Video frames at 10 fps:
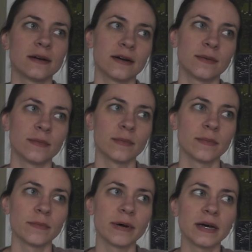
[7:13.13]

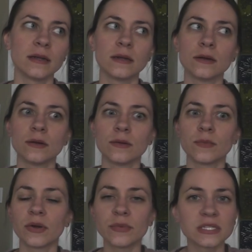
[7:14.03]
but
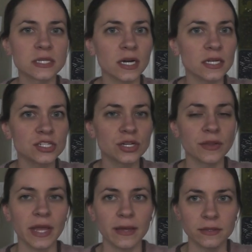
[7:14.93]
when we started she
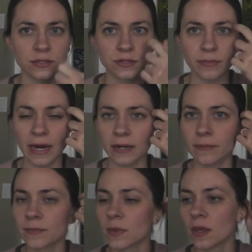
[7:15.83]
only had the 2
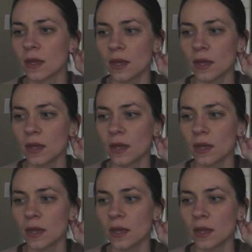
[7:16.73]
bottom,